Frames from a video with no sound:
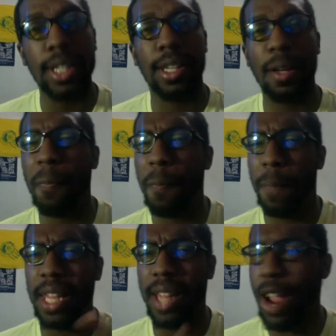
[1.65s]
could
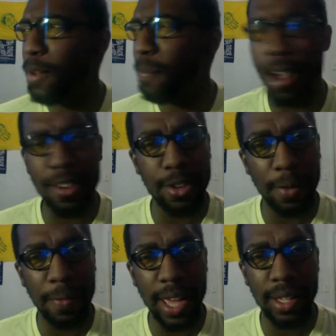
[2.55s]
beat Harry Potter in a
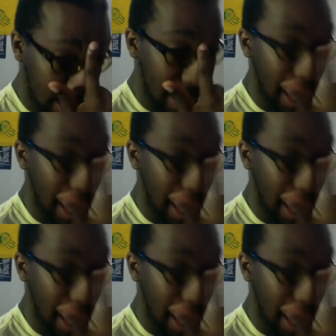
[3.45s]
fight?